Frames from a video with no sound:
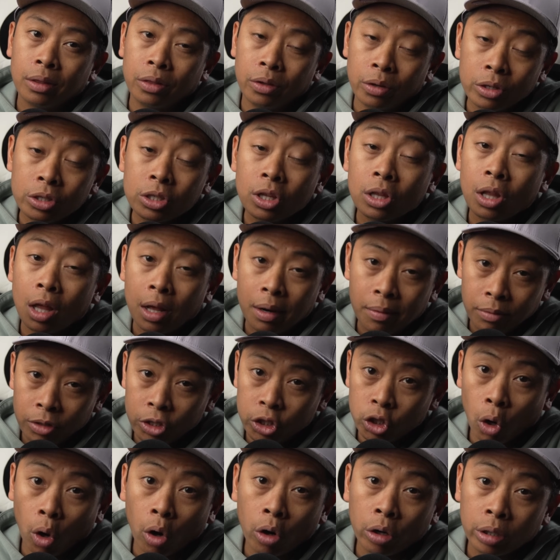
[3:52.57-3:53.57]
there's a lot of
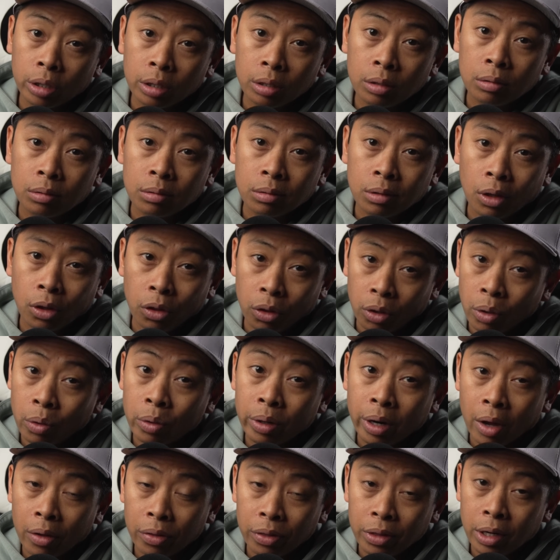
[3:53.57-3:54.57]
jargon
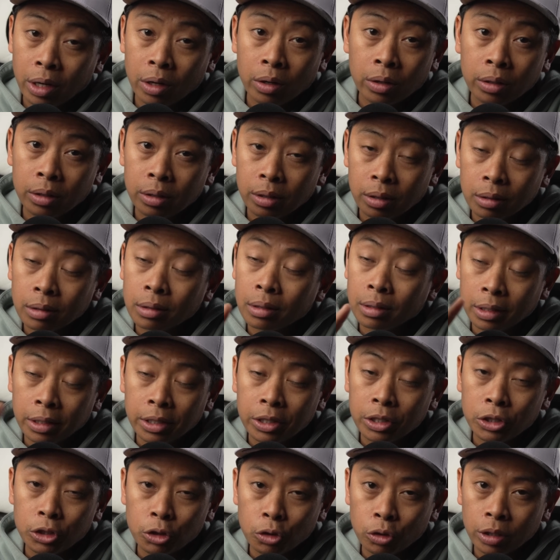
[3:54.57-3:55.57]
thrown out there in the
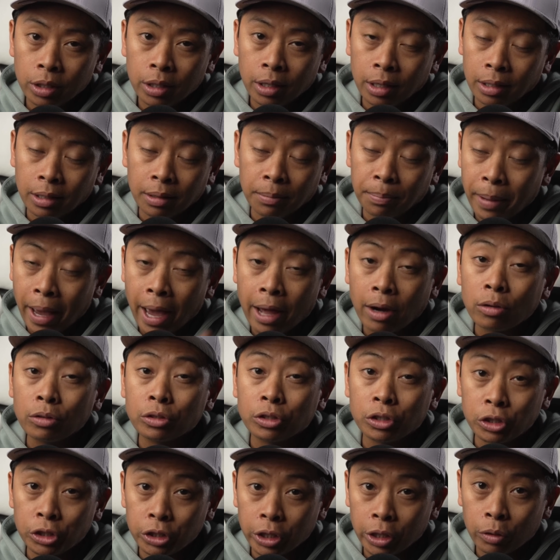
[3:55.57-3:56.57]
industry and in
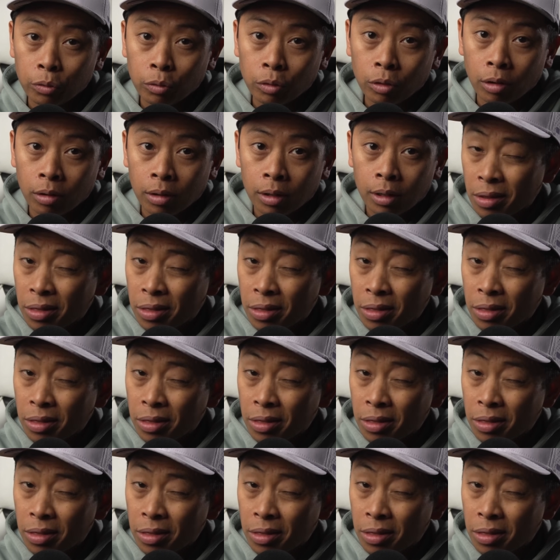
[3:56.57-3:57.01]
paddles in general.